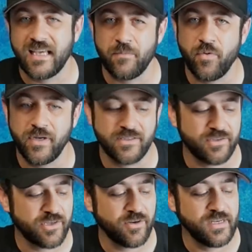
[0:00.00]
the endpoints
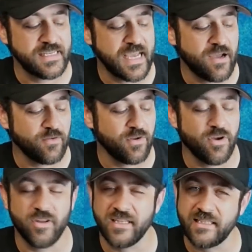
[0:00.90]
are turned down
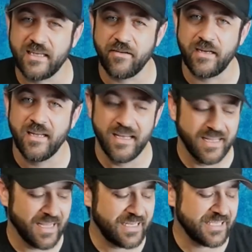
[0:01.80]
on the steering
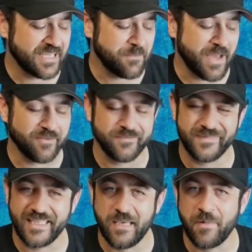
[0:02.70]
a decent
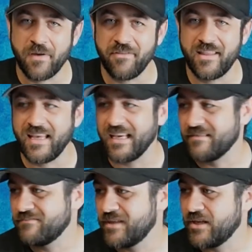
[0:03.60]
amount to keep
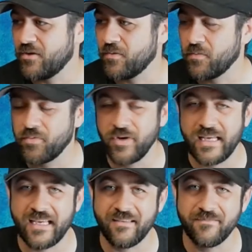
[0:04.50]
everything,
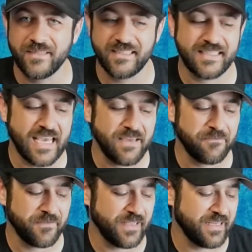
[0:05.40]
pretty safe
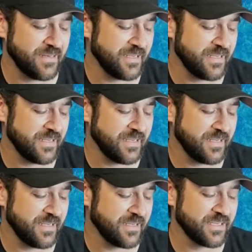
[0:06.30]
and
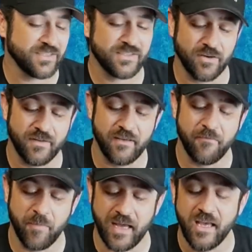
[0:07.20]
conservative. But
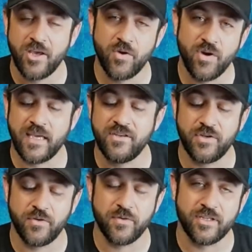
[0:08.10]
you can go
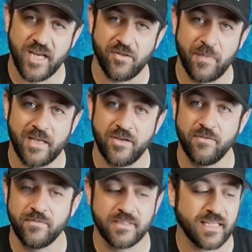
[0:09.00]
into the channel
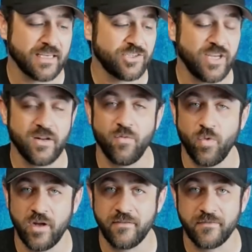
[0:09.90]
menu, select channel
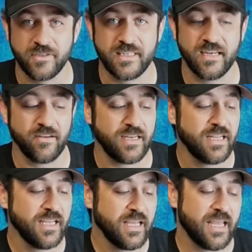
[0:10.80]
1 for
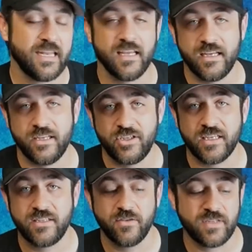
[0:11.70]
steering, and
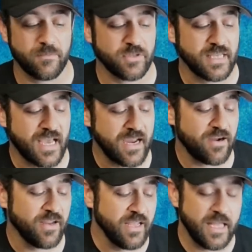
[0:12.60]
adjust those numbers
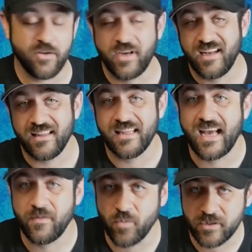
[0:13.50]
higher, and you'll get a
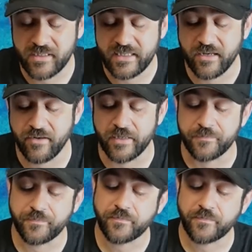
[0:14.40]
lot more steering.